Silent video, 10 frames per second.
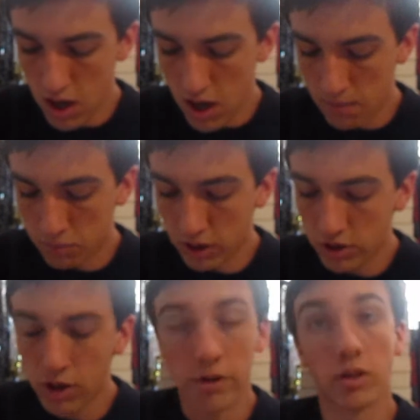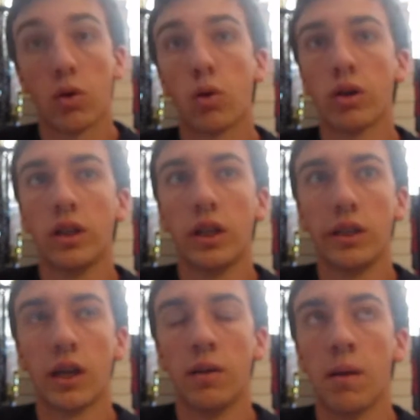I'm pretty sure I recorded
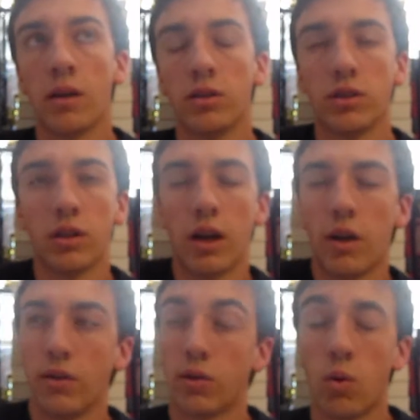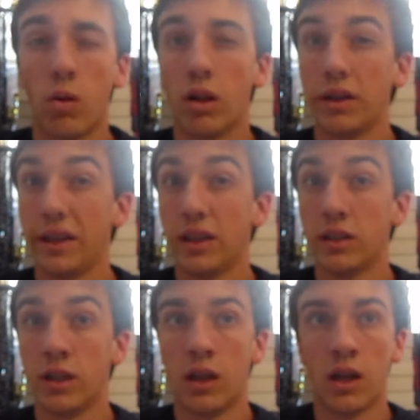it. I'm not sure how the quality
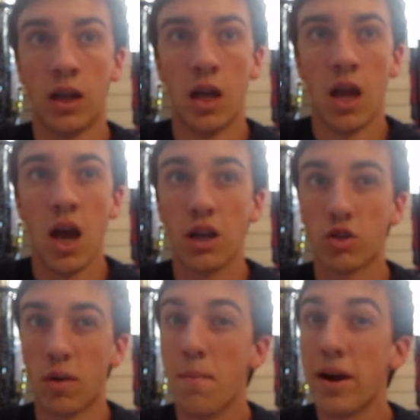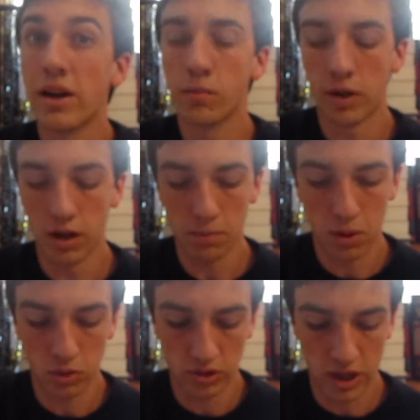is, so I might or might not
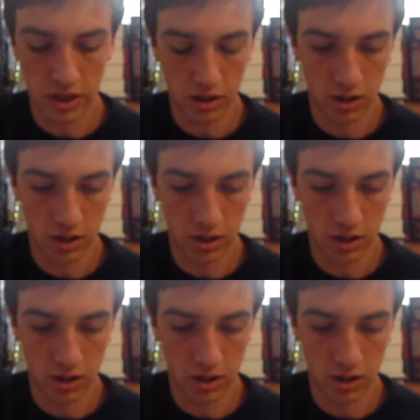post that.